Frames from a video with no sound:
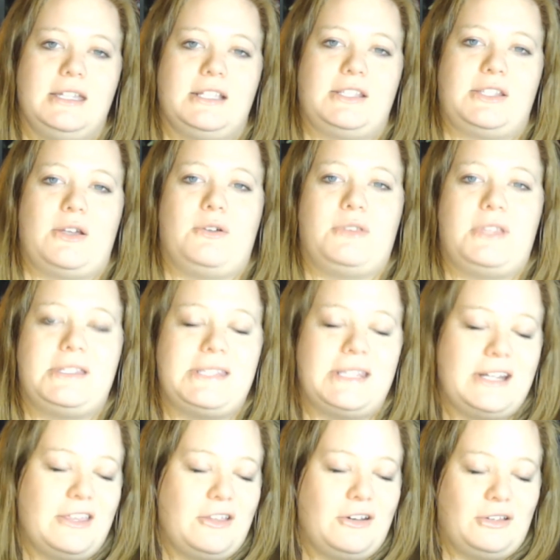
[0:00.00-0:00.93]
So that's
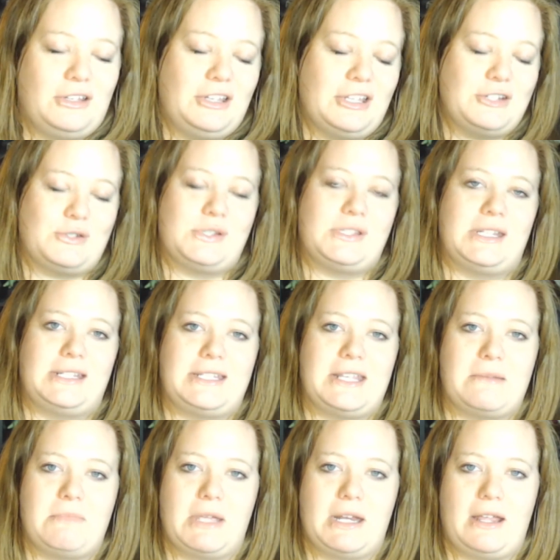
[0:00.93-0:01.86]
another little interesting
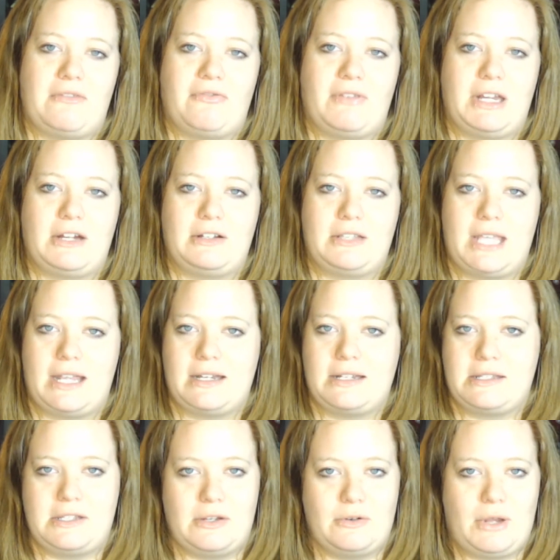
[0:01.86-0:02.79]
tidbit I figured
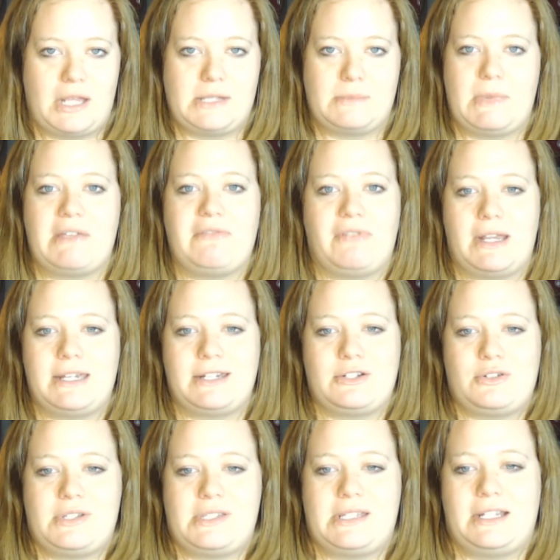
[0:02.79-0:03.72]
that you guys might find
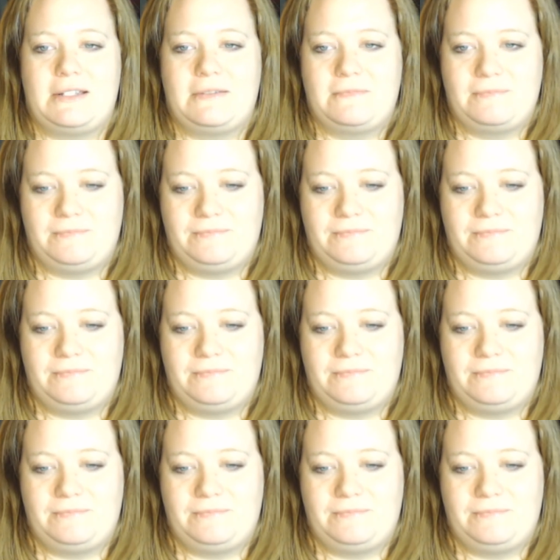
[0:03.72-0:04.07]
interesting.